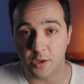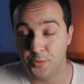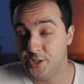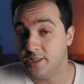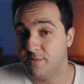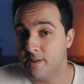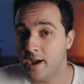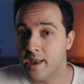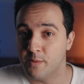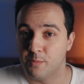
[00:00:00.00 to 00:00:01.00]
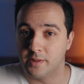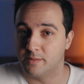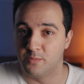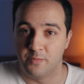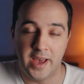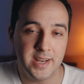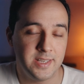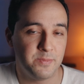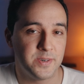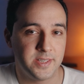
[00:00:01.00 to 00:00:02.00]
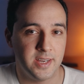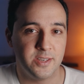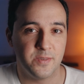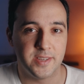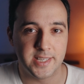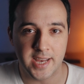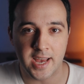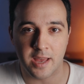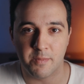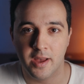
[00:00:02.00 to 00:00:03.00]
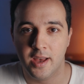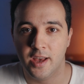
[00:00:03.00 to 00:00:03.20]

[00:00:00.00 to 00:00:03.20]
which is fine, but 90% of the time